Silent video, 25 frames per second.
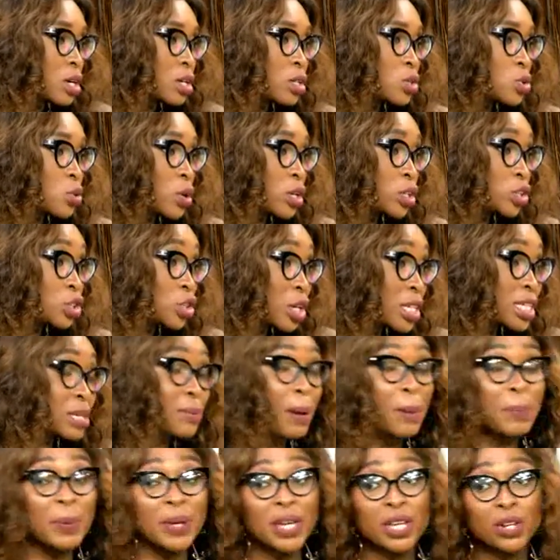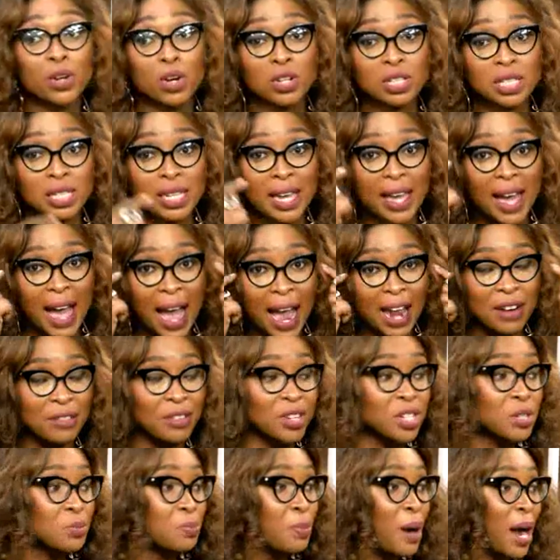to ensure say my pikin no tear eye
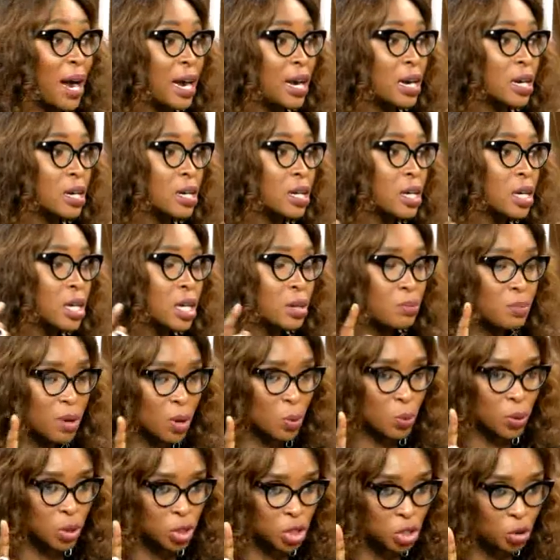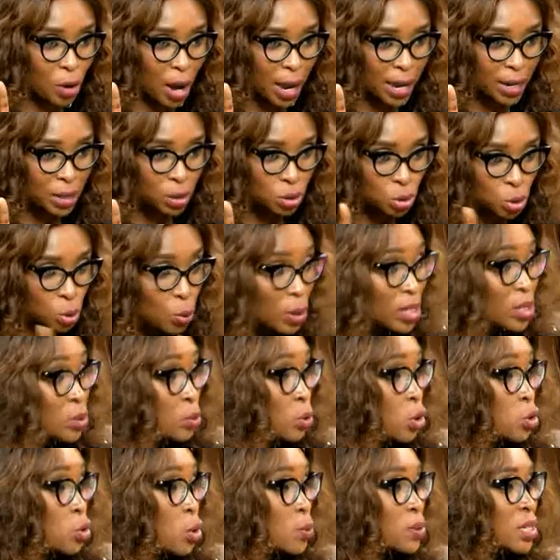reach back make we try do wetin
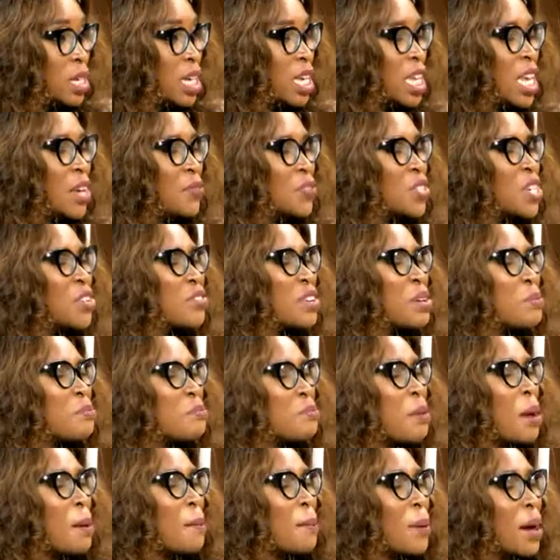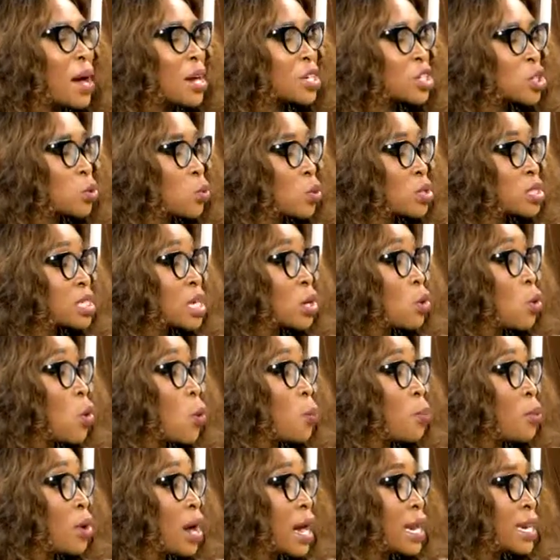we go do we say if she remember how she wan take
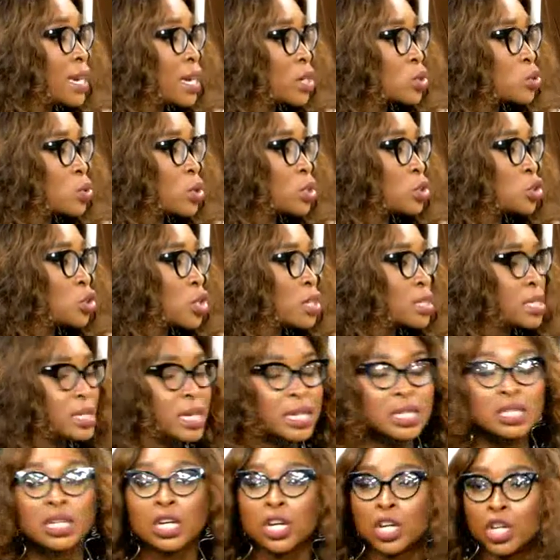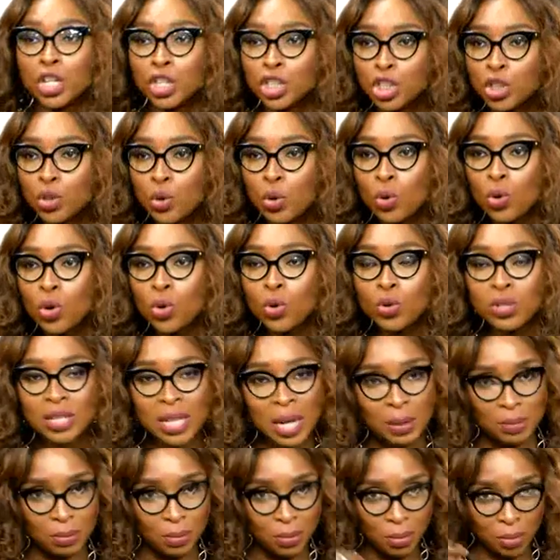open her leg to enjoy sex she go close
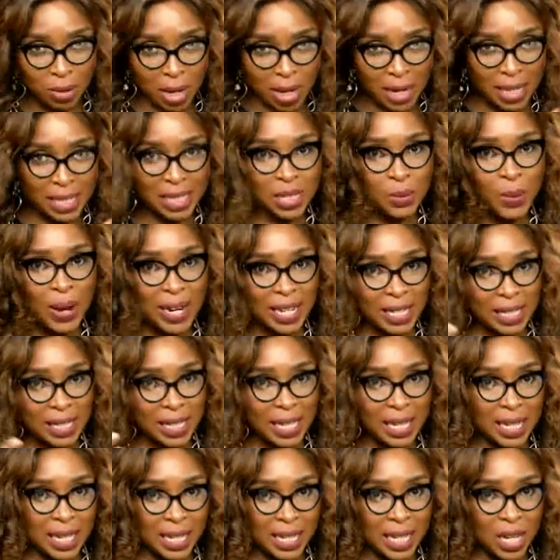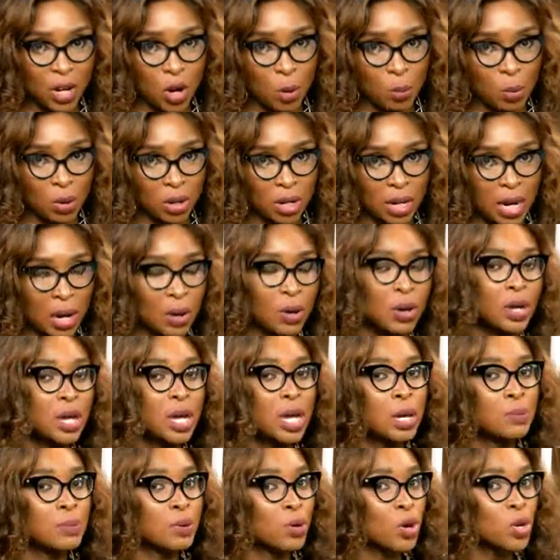am Now dey see why the thinking dey comot now
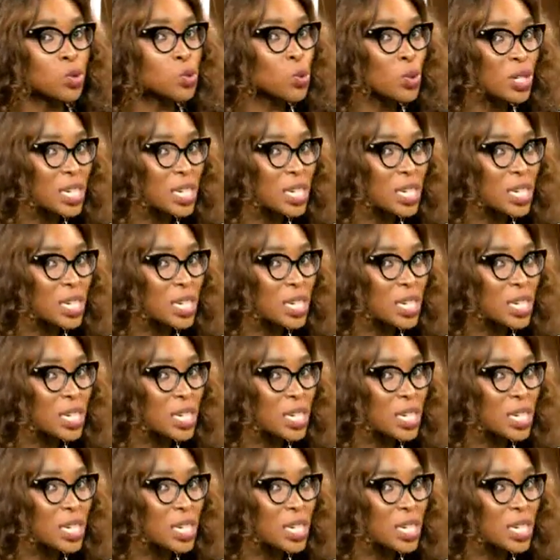mm. because we